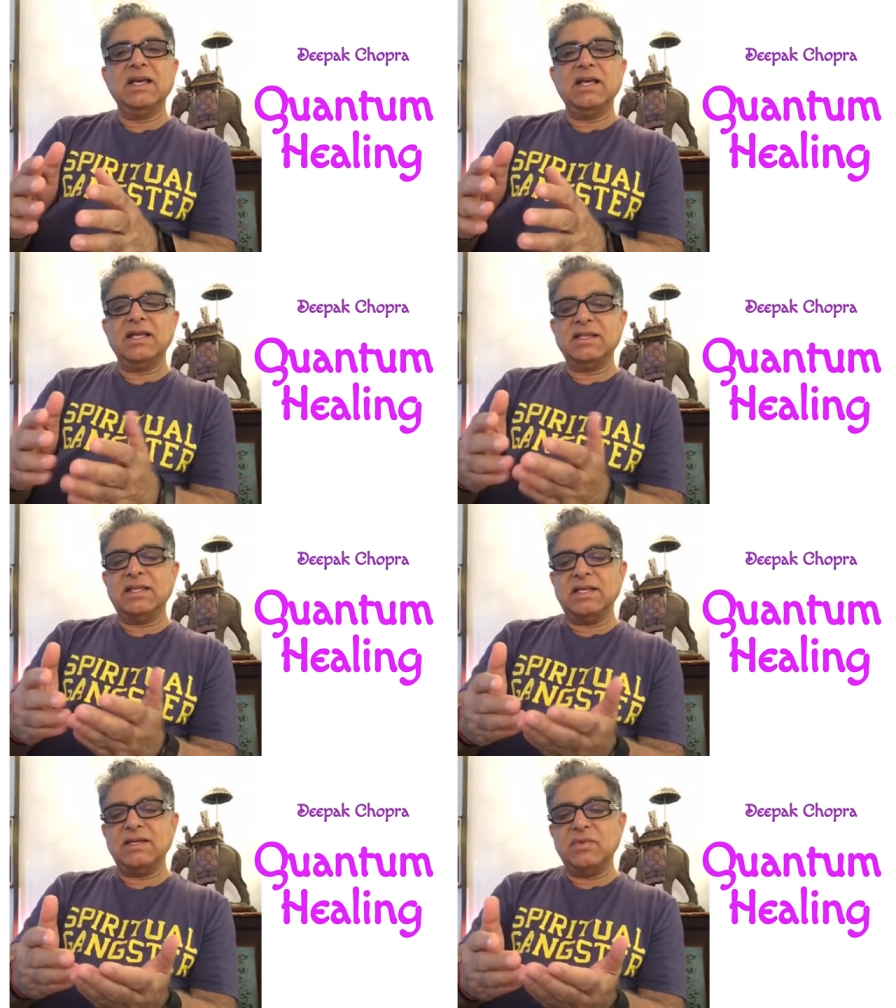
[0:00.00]
And
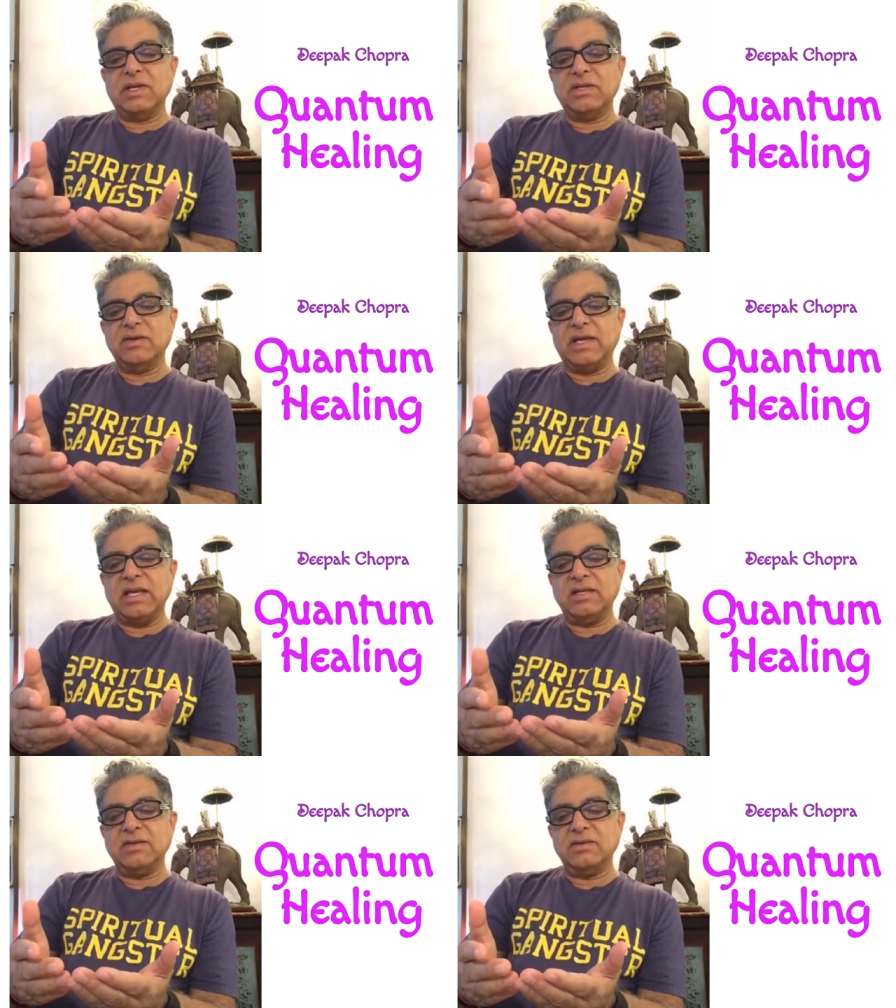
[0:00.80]
then when you
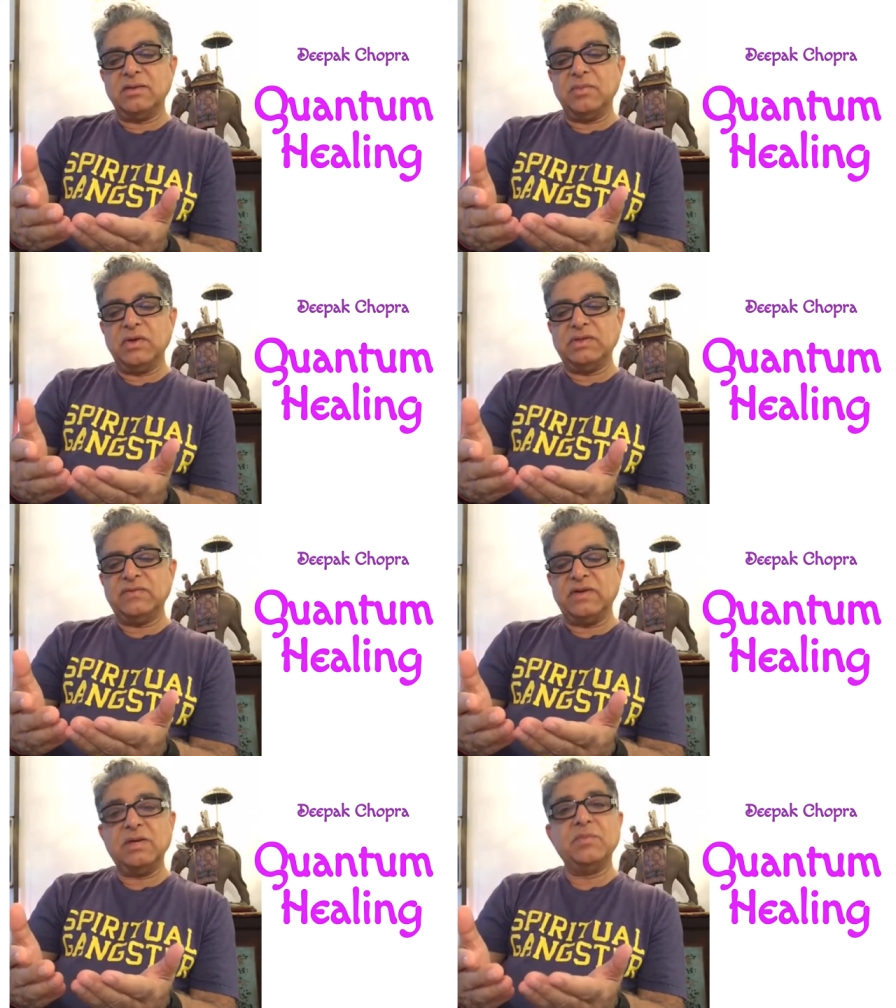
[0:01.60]
get to the most
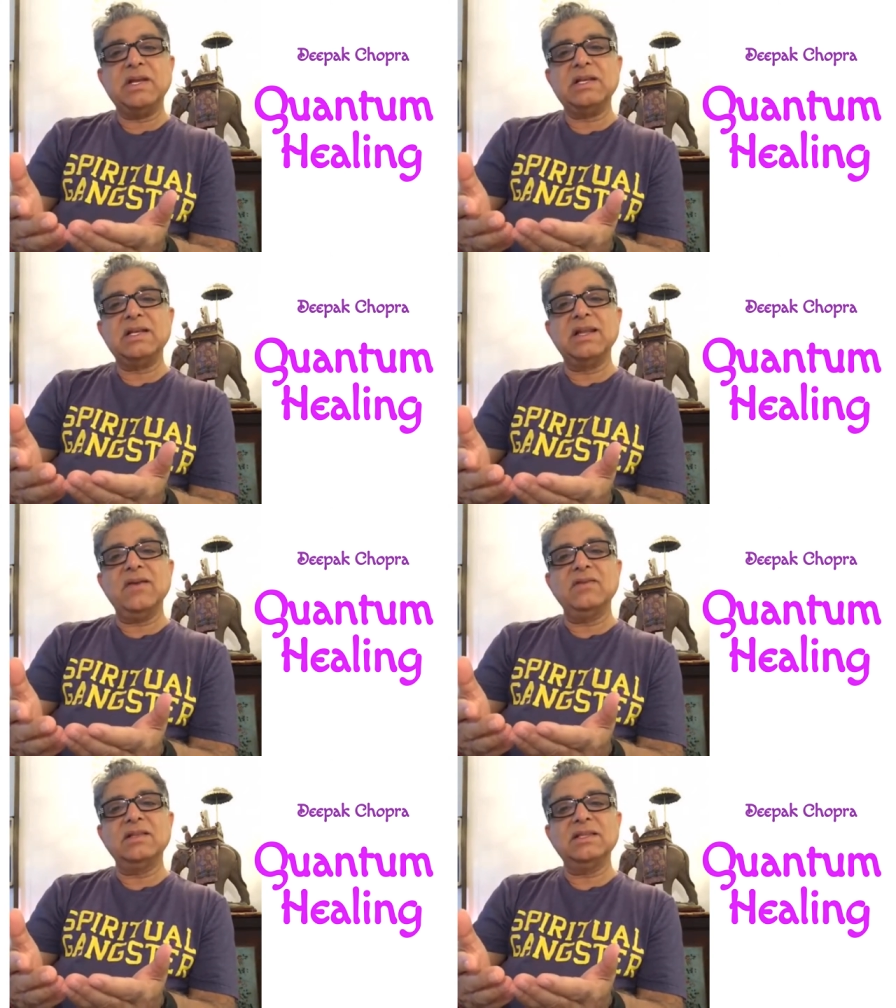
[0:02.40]
fundamental
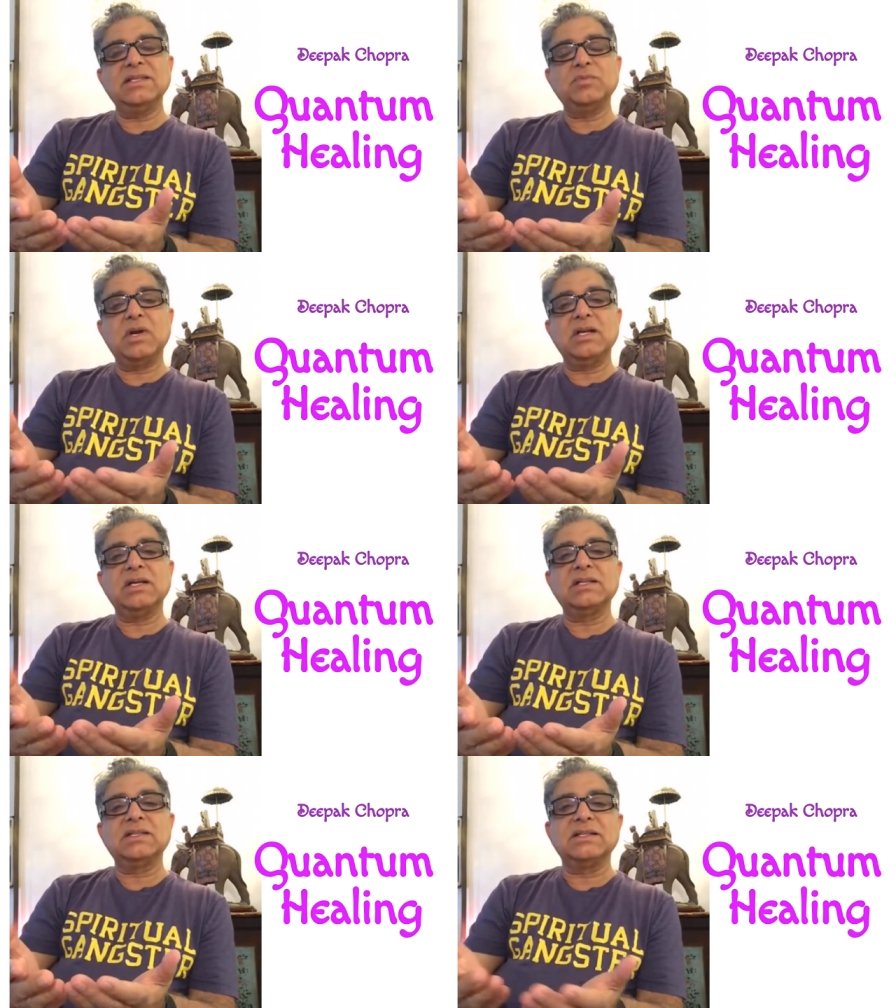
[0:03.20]
level, these
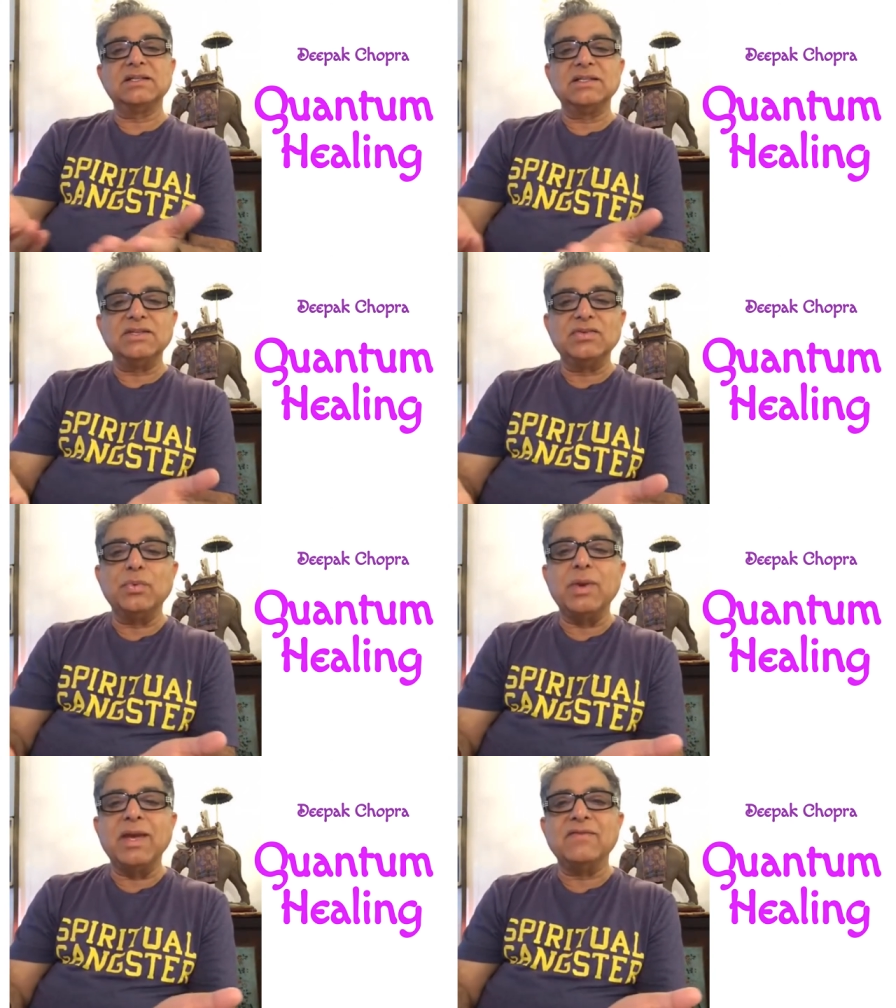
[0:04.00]
particles turn into
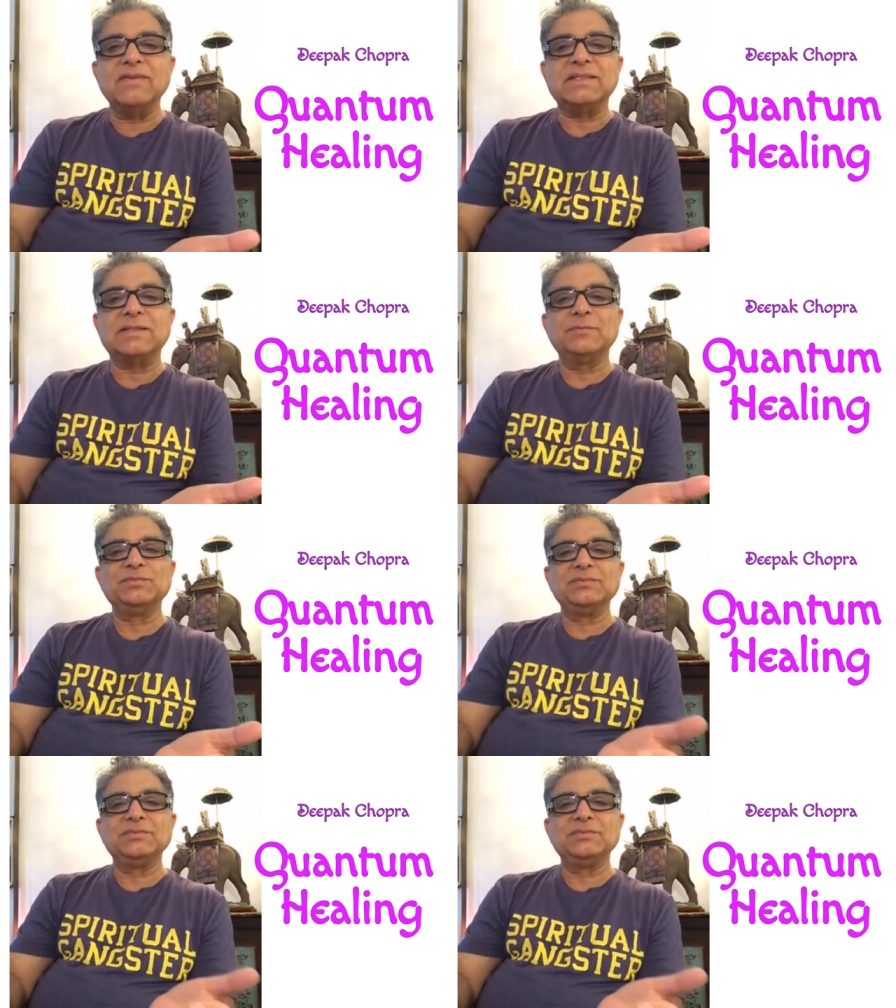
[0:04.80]
waves.